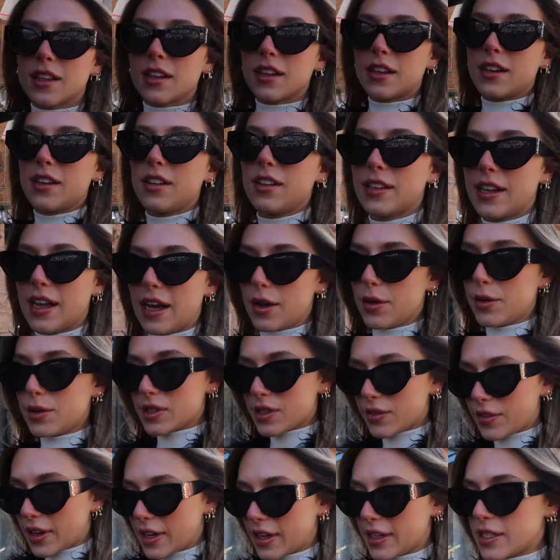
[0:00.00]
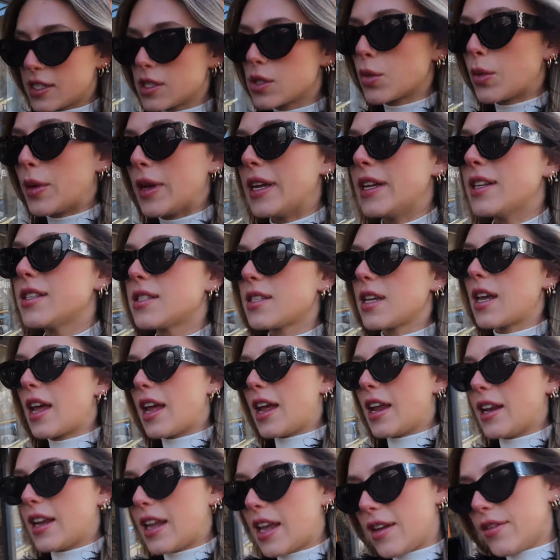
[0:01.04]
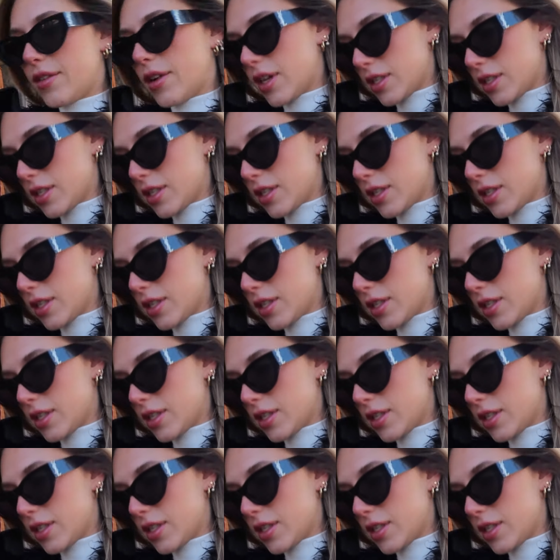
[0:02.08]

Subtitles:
little Nell was very sweet and gave